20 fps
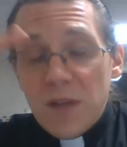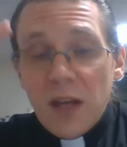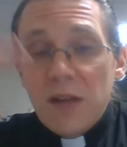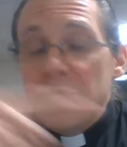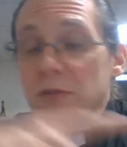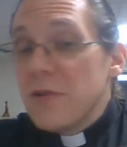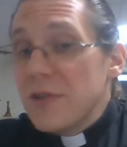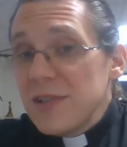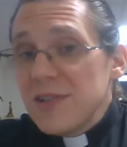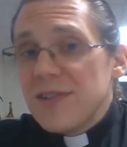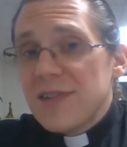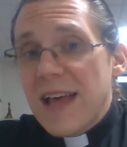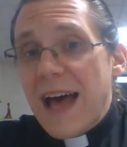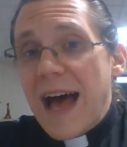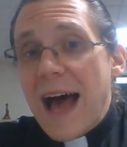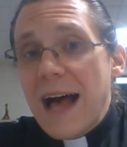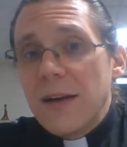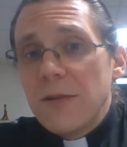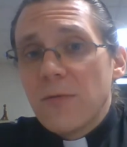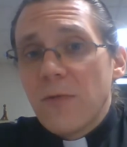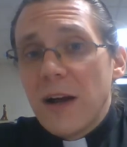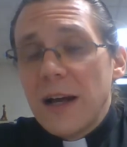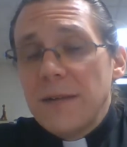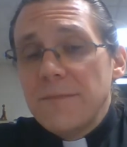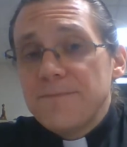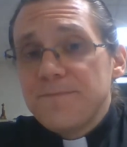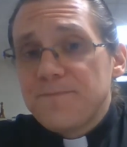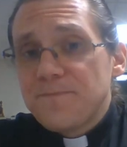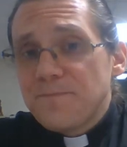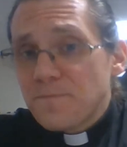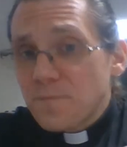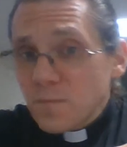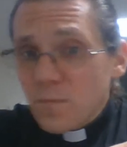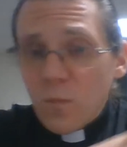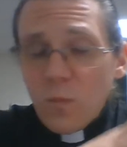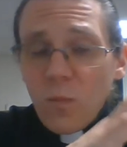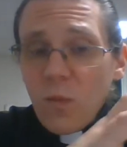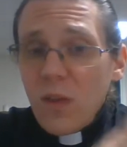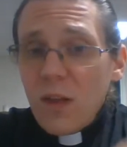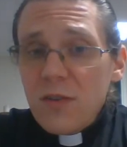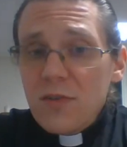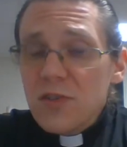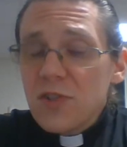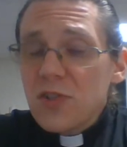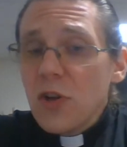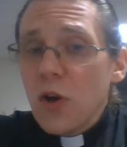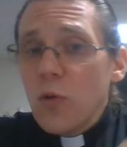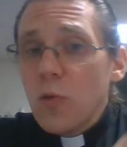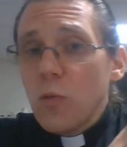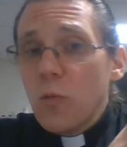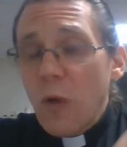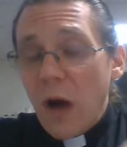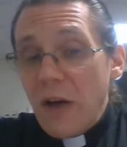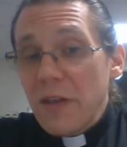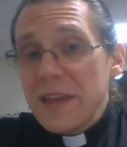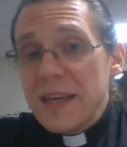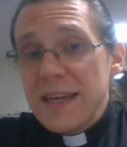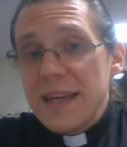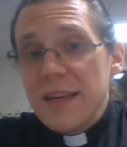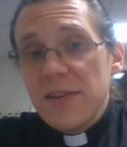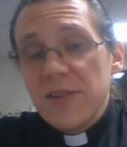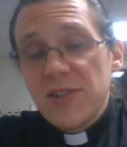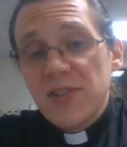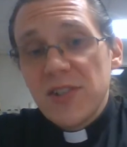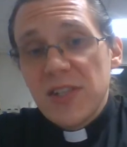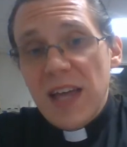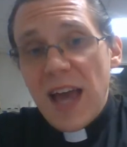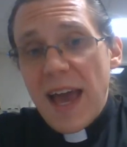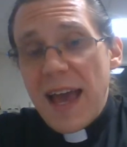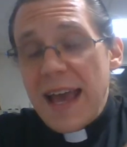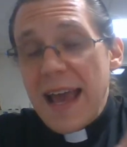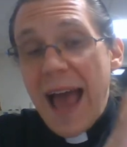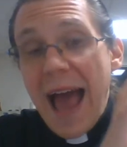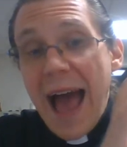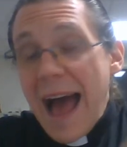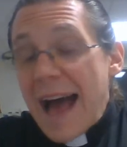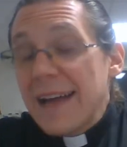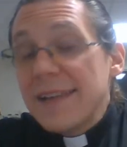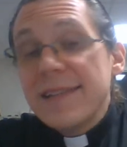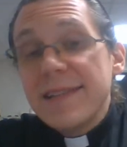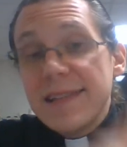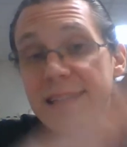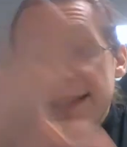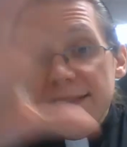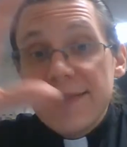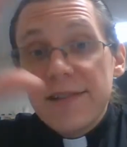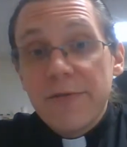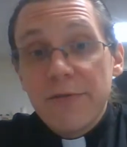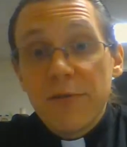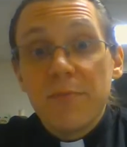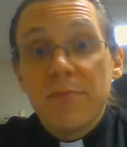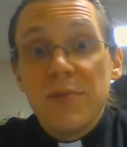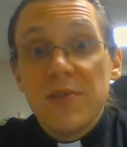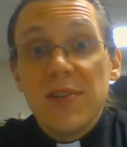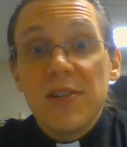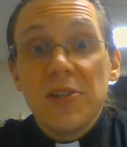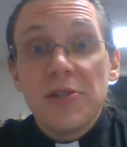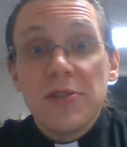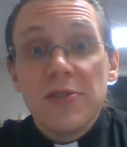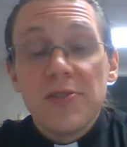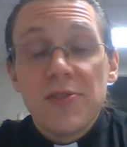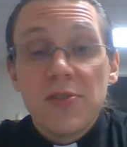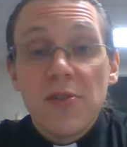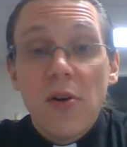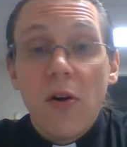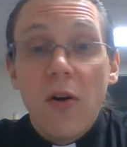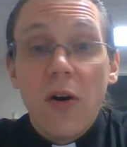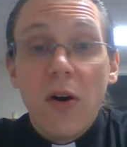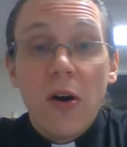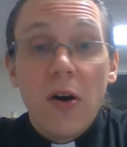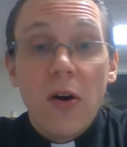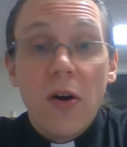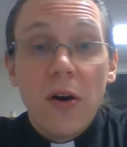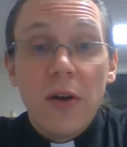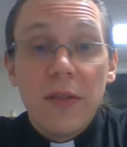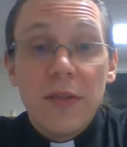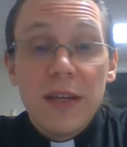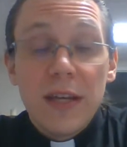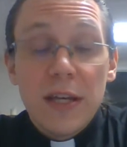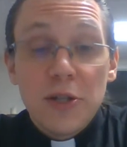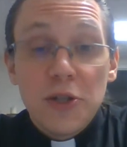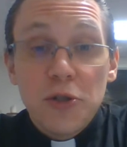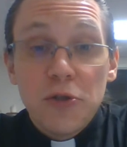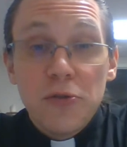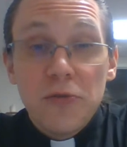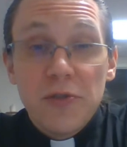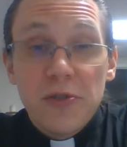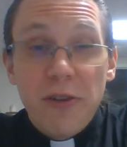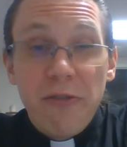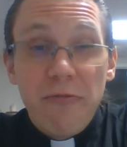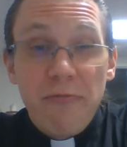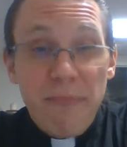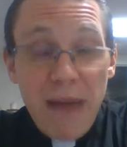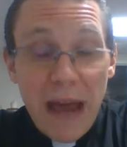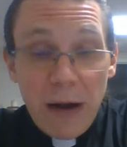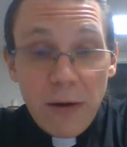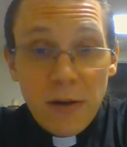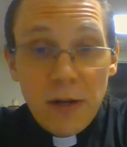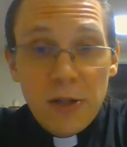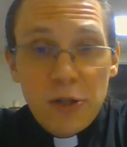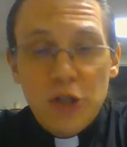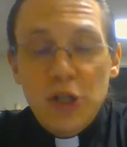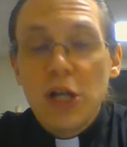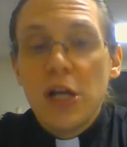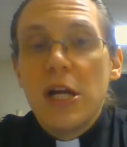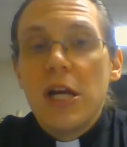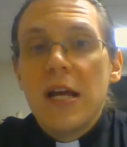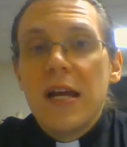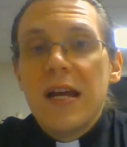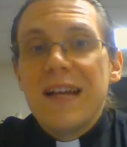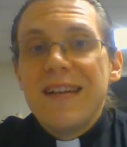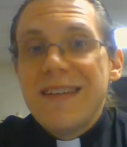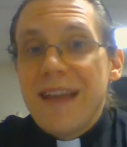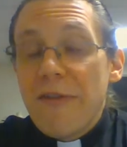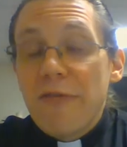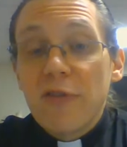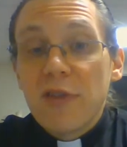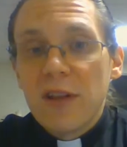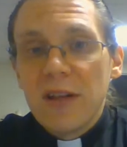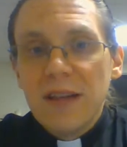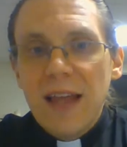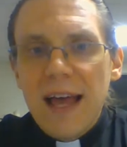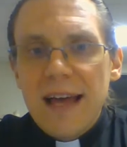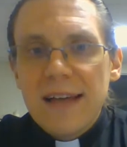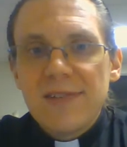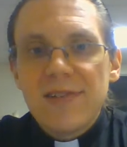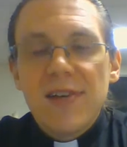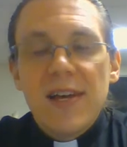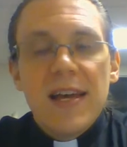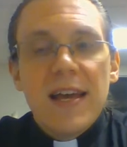Notice that, right? So while the ELCA has these different positions on the issues of marriage, nevertheless,